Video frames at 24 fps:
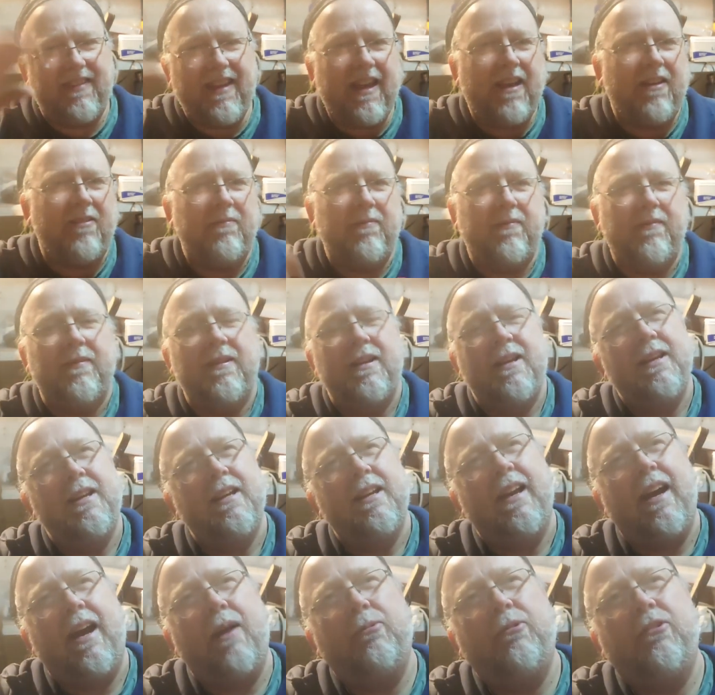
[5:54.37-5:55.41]
yeah,
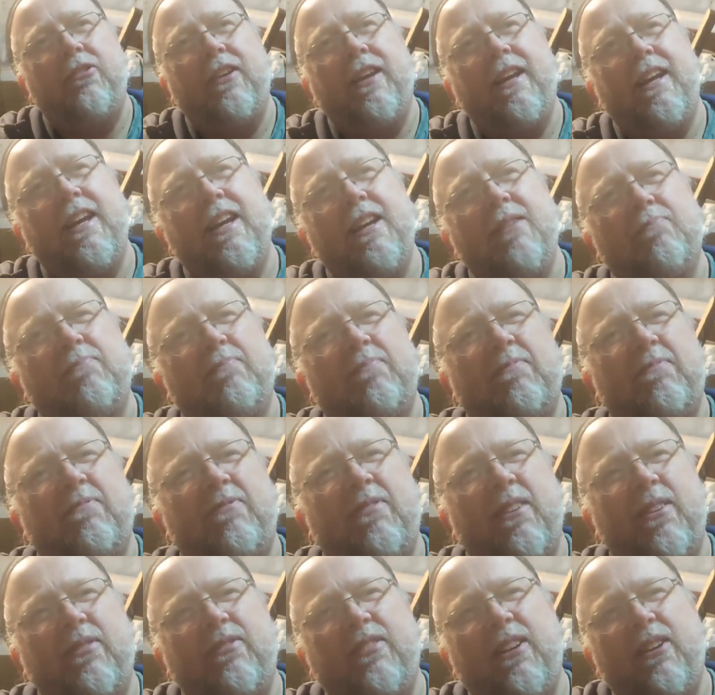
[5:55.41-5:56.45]
I would say
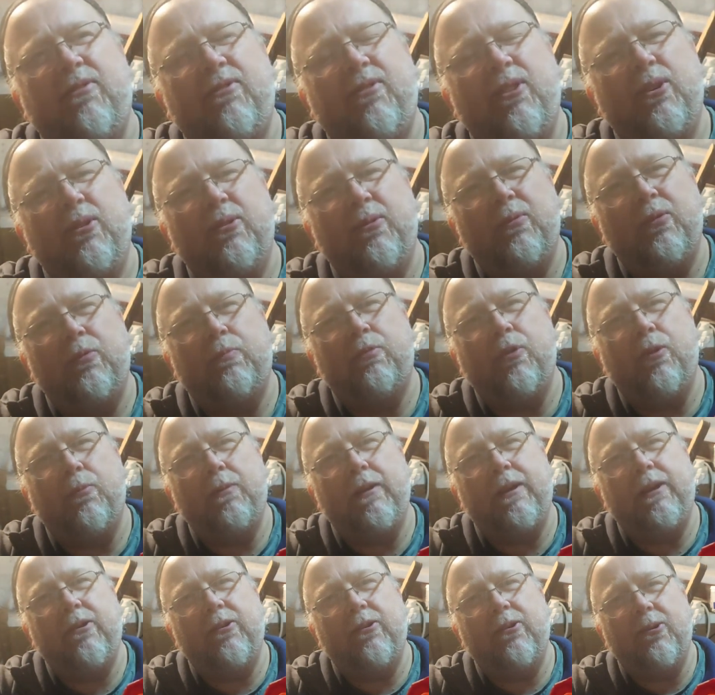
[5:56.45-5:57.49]
50 foot was
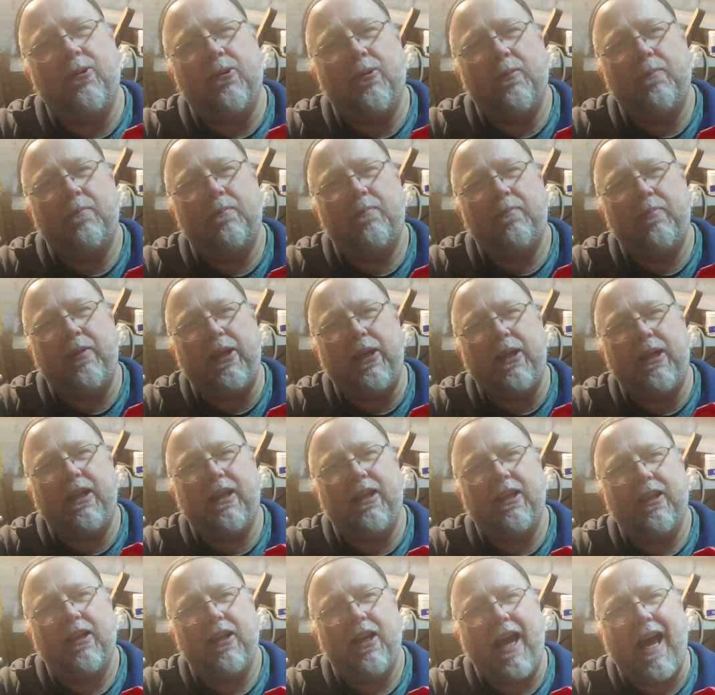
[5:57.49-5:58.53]
probably your
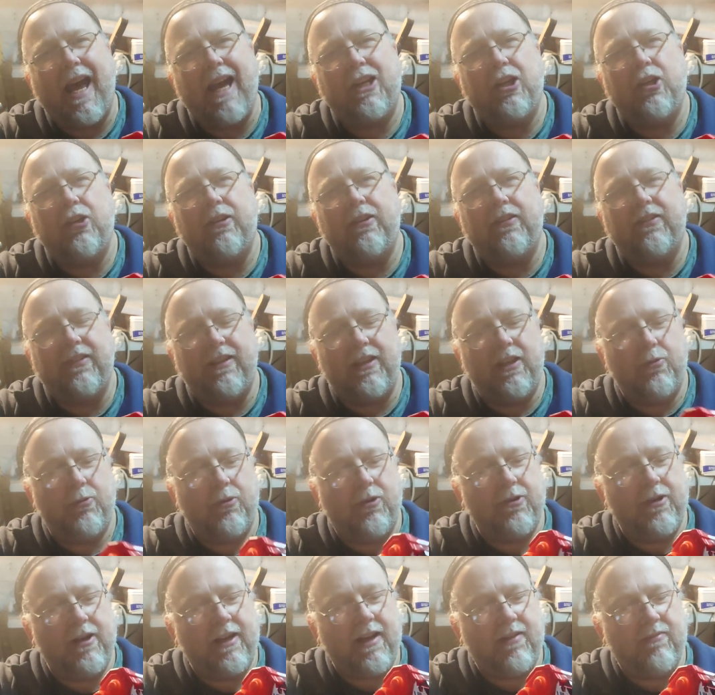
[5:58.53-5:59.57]
peak accuracy you were
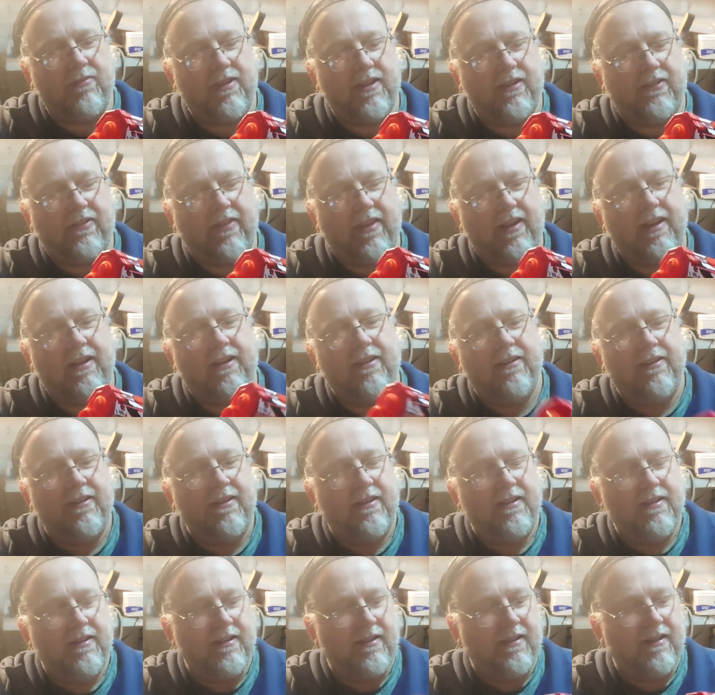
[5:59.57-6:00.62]
going to get with this thing.
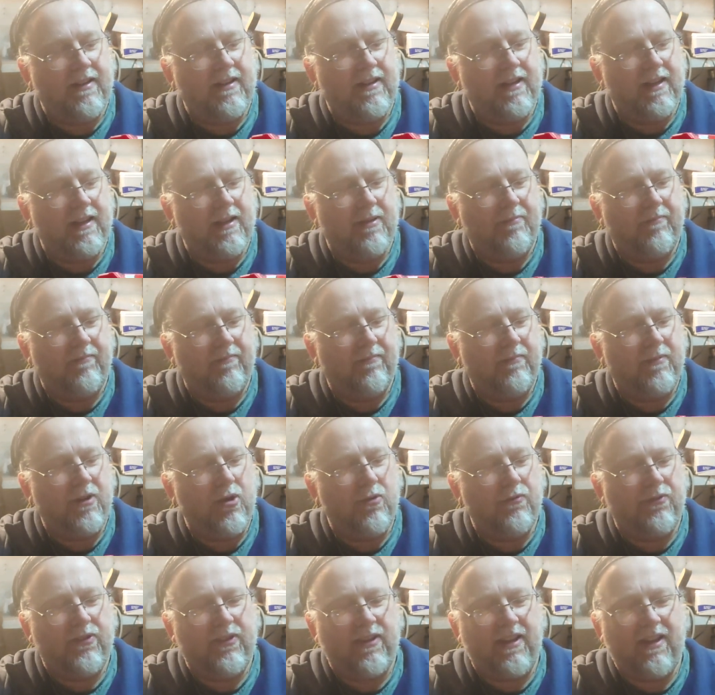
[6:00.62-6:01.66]
And
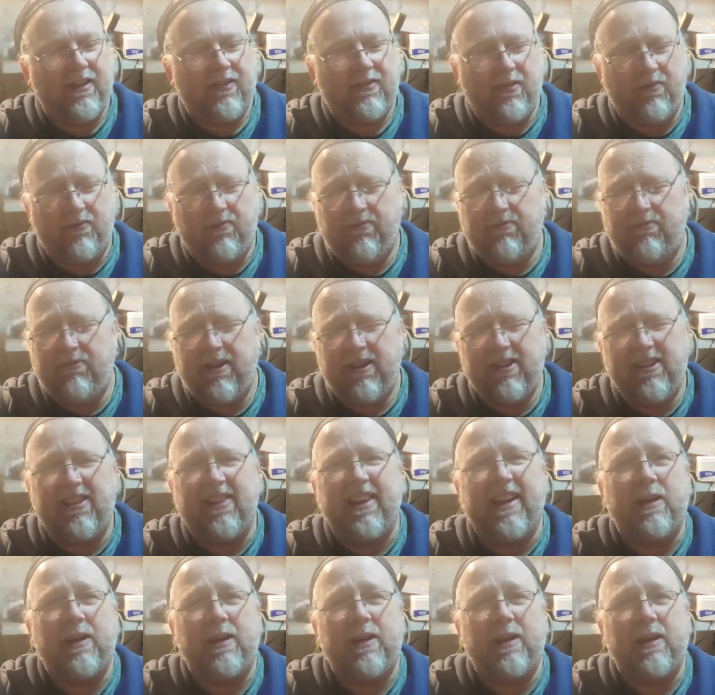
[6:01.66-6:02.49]
obviously it's a really